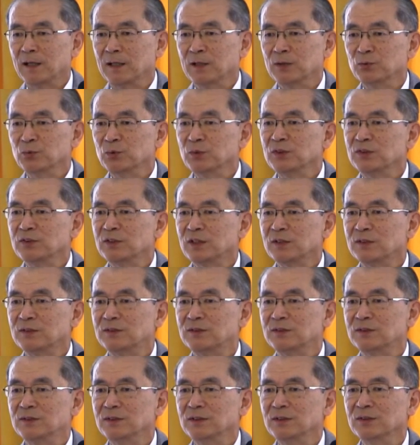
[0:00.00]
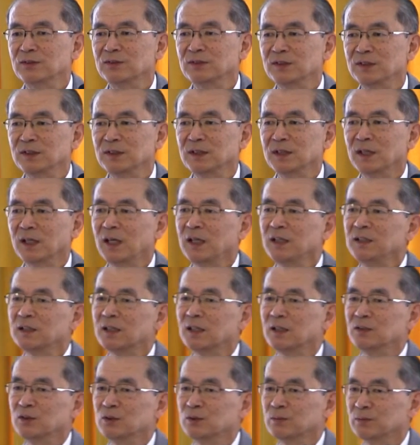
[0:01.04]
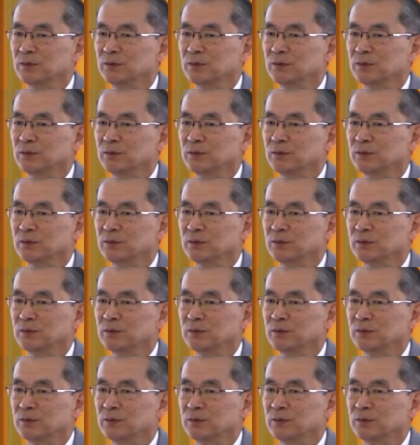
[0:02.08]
without any kind of